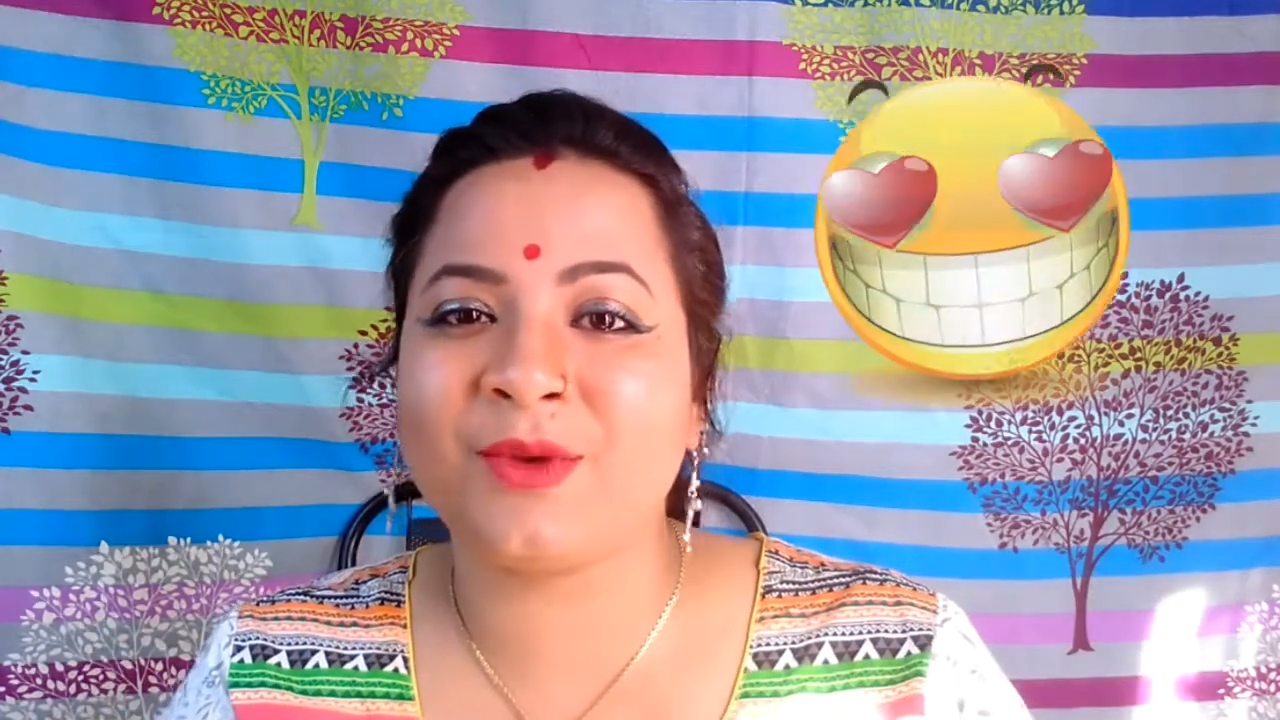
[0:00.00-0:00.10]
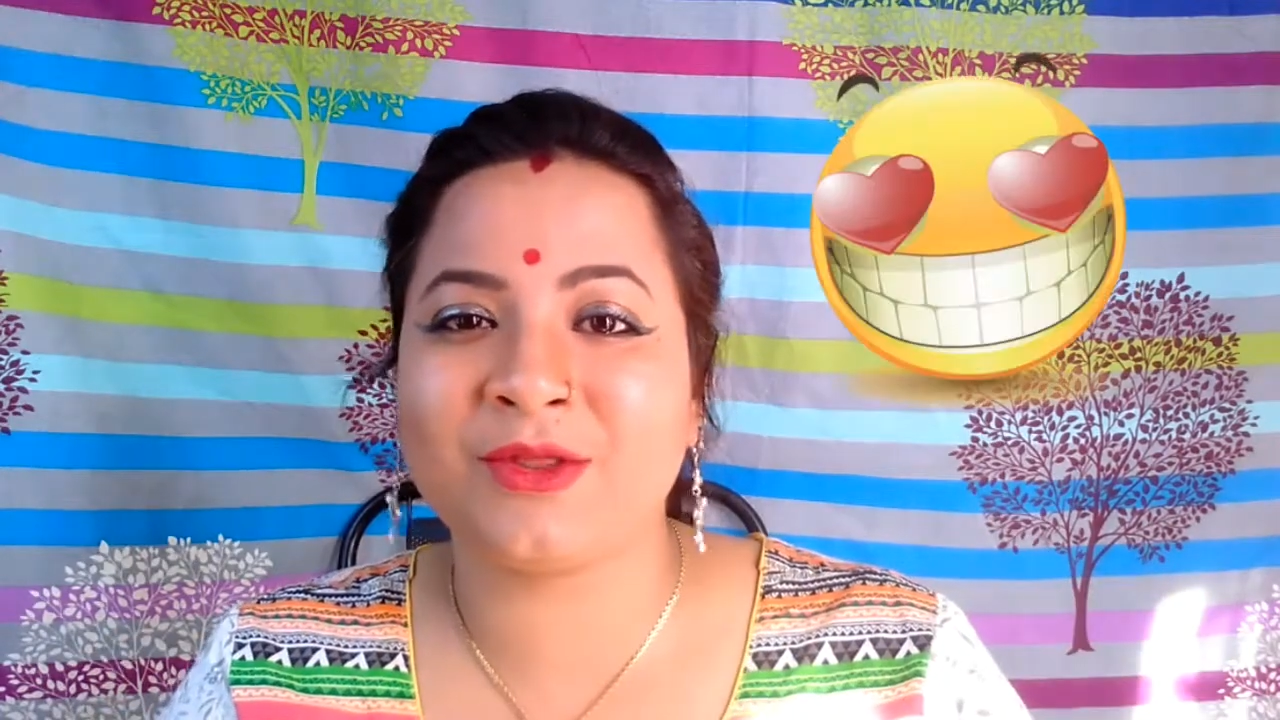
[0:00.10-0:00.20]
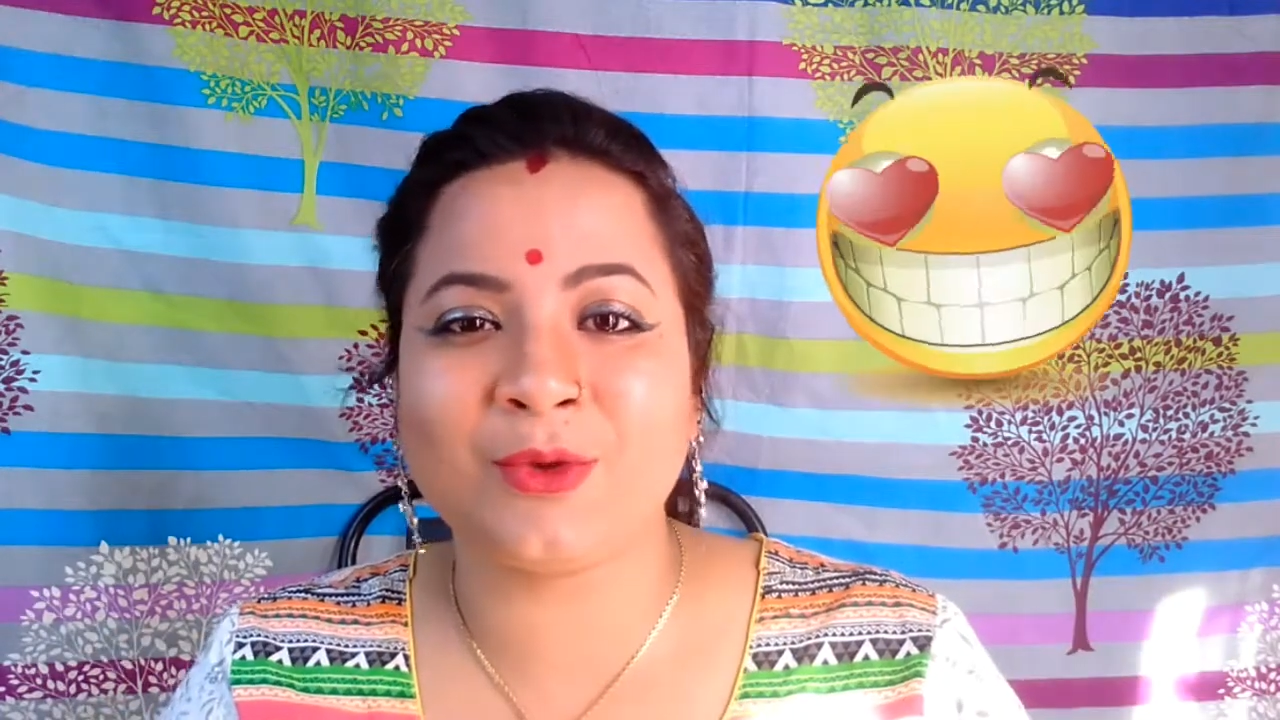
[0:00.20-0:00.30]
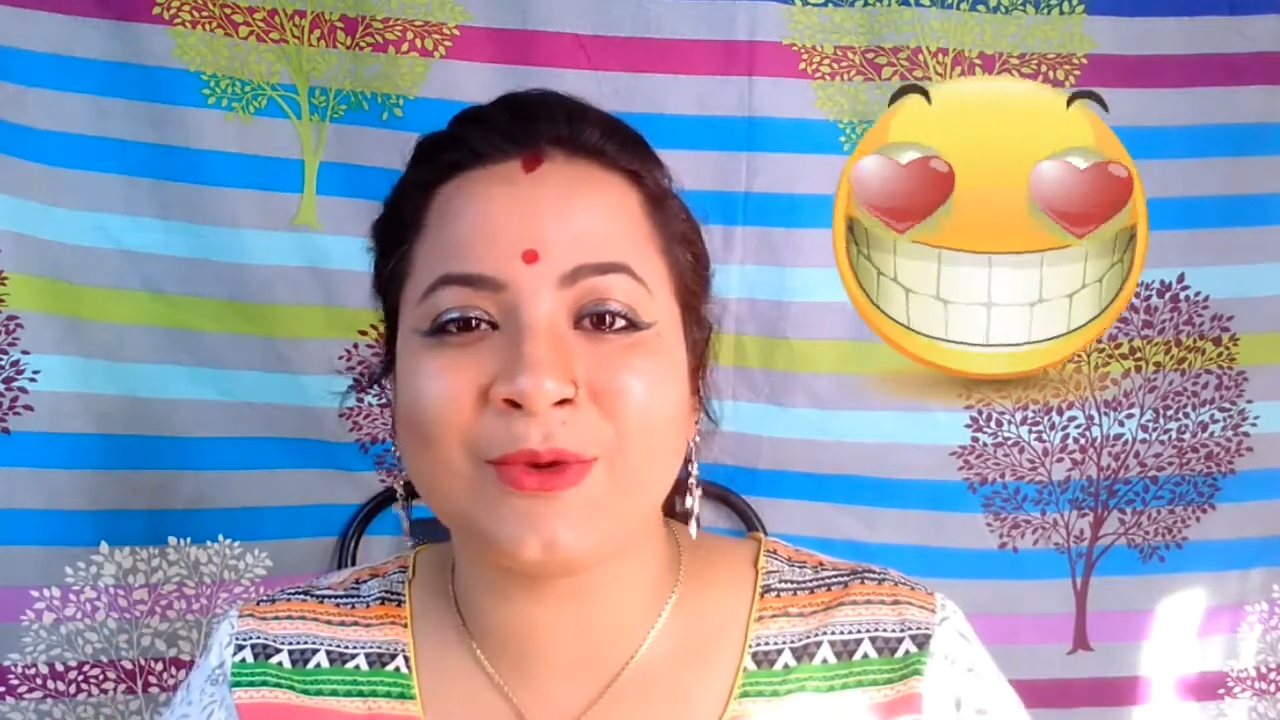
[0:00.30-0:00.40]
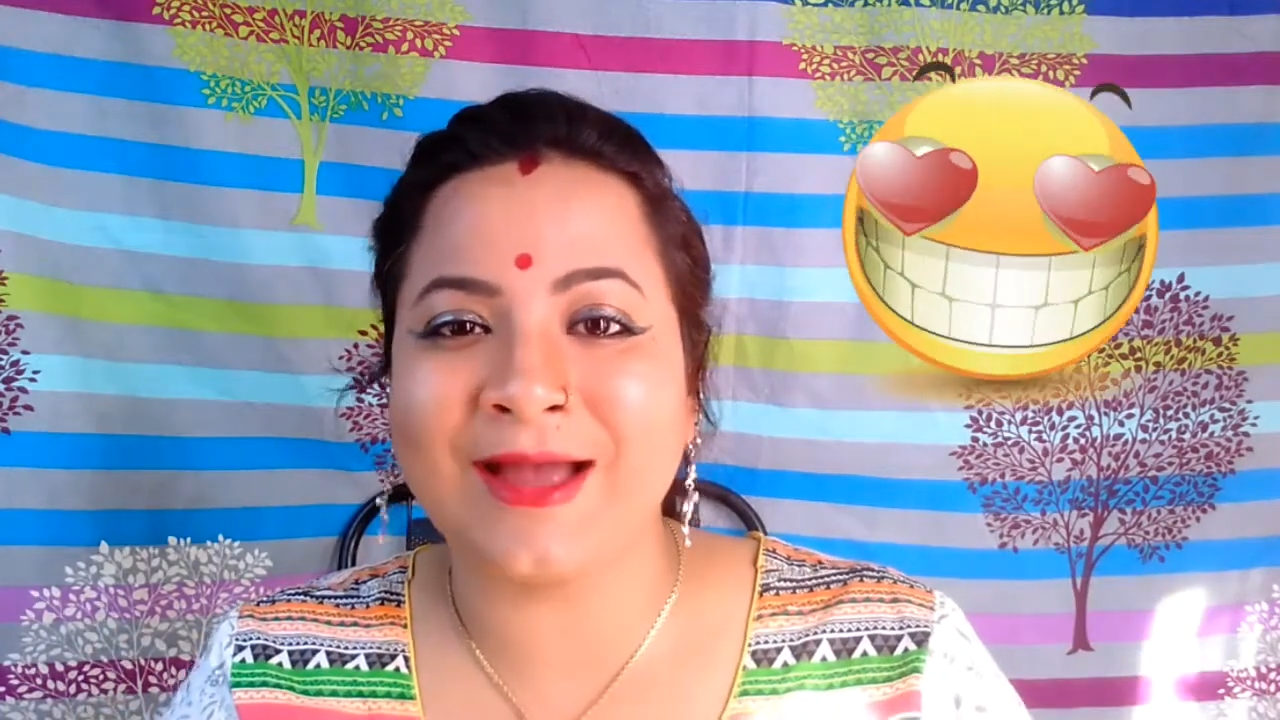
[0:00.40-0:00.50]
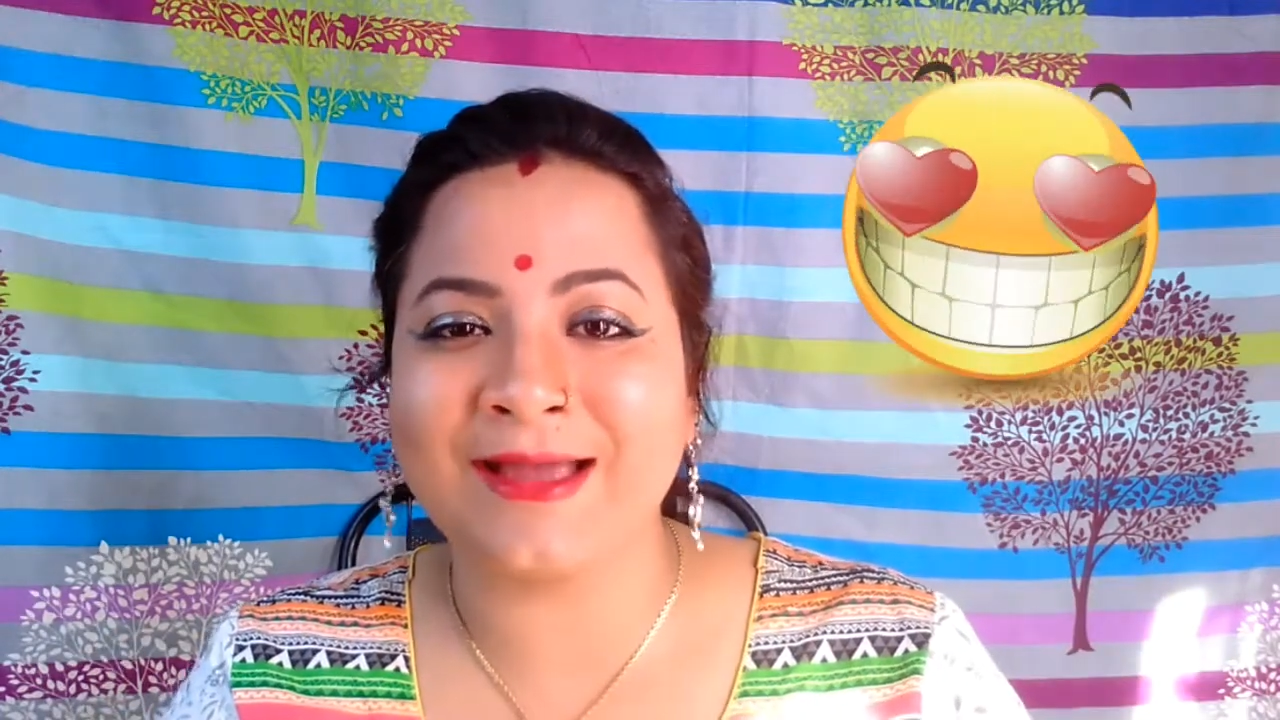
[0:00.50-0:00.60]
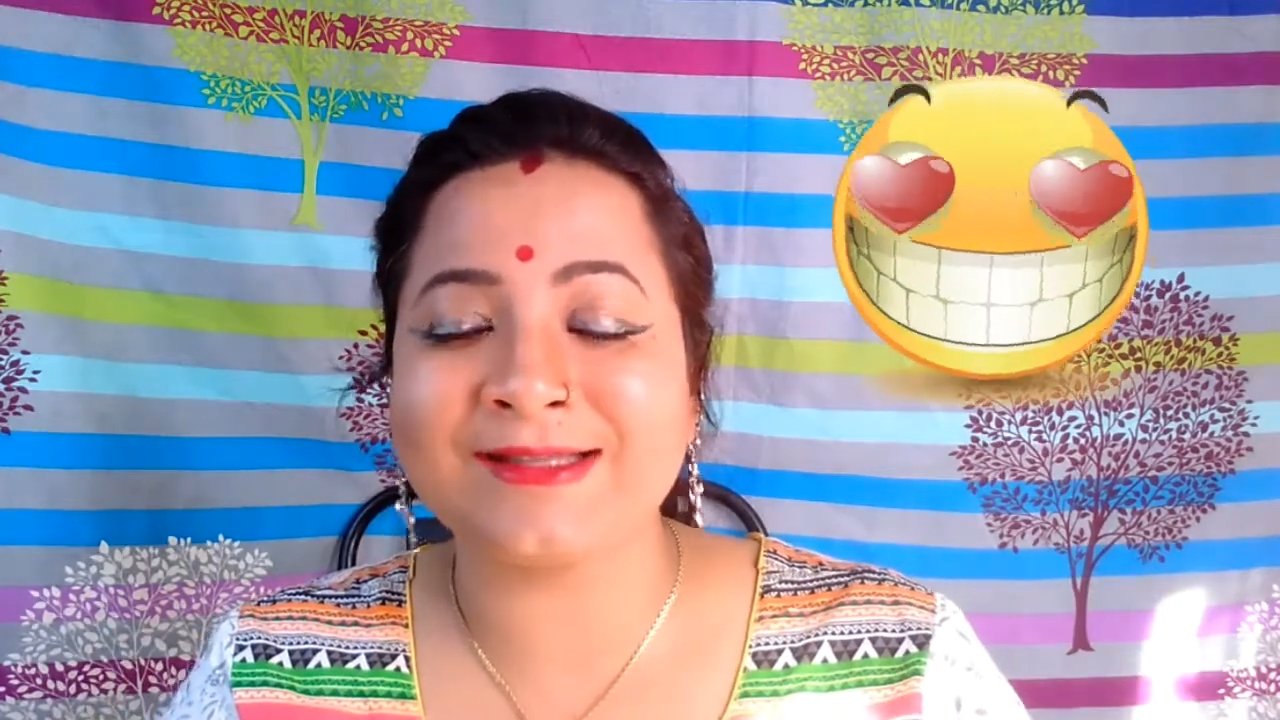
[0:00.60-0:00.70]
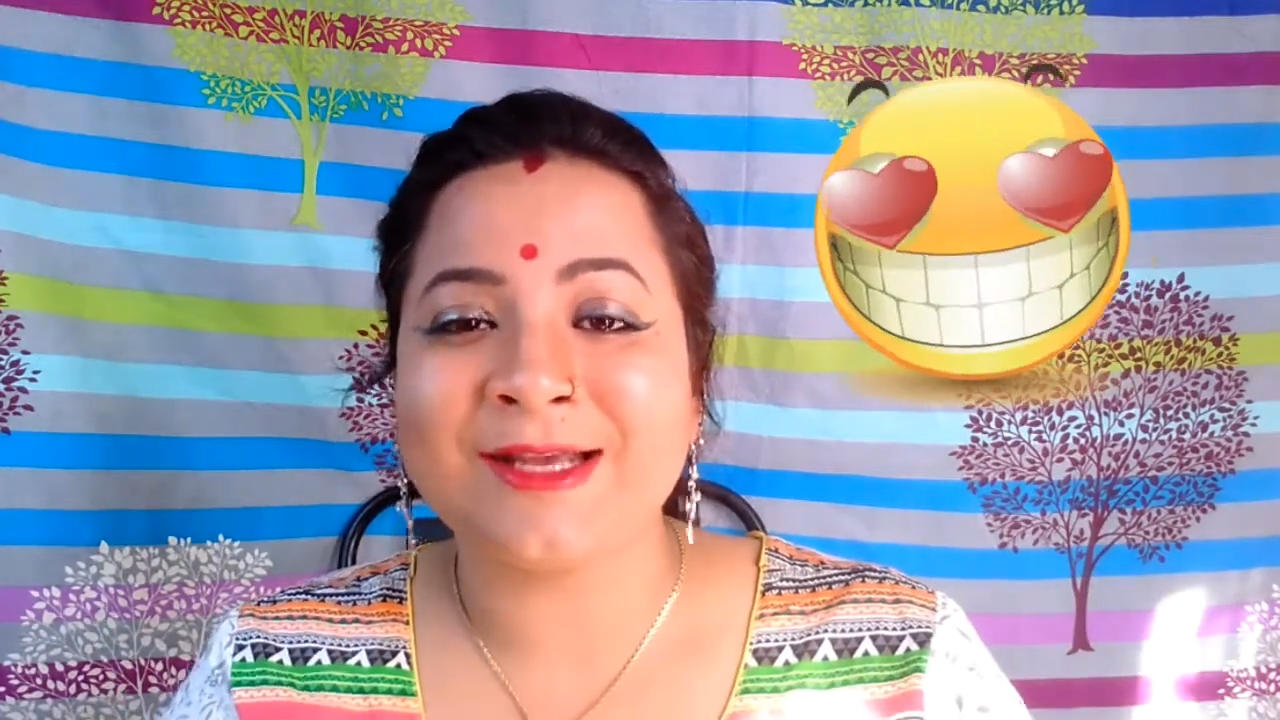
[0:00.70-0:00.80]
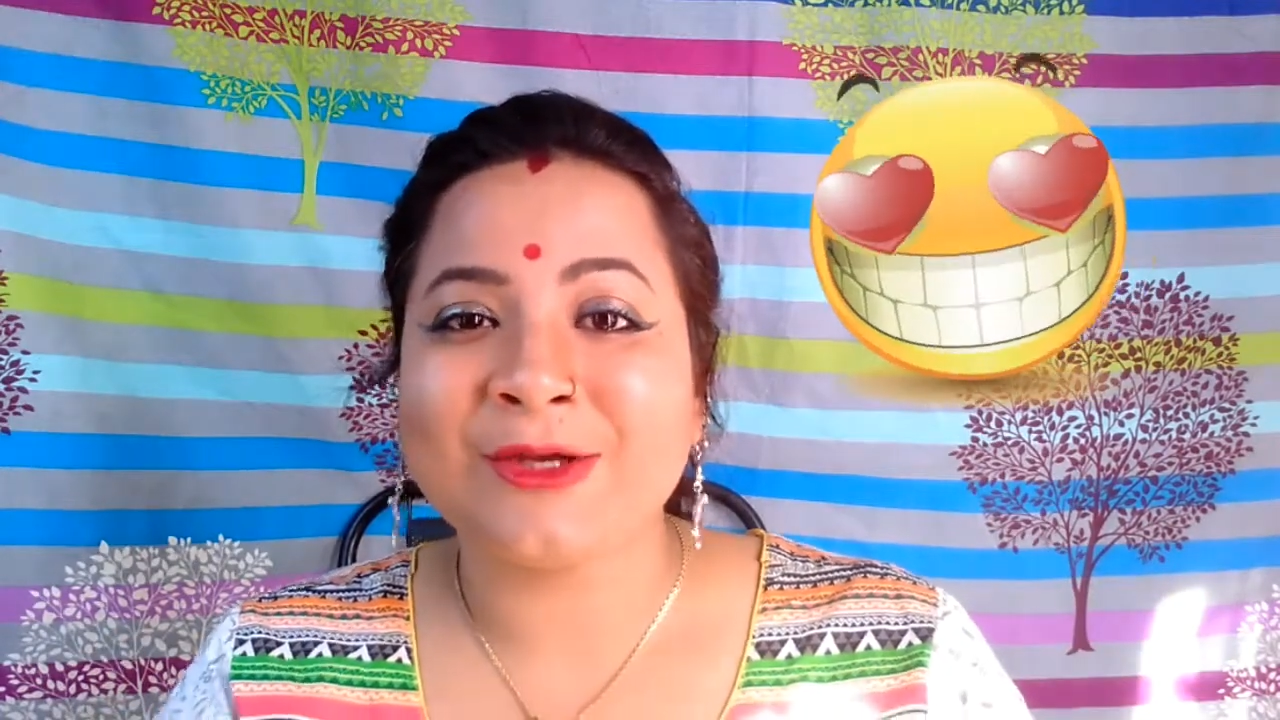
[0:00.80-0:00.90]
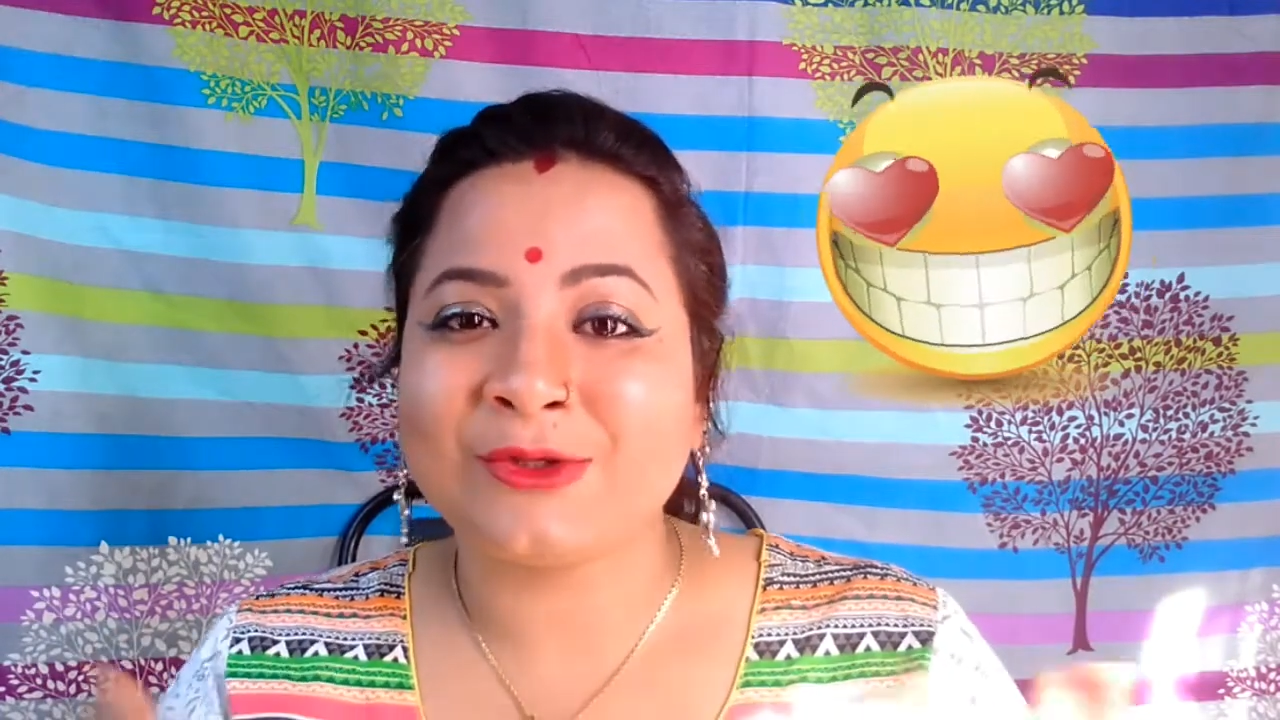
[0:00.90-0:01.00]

with you guys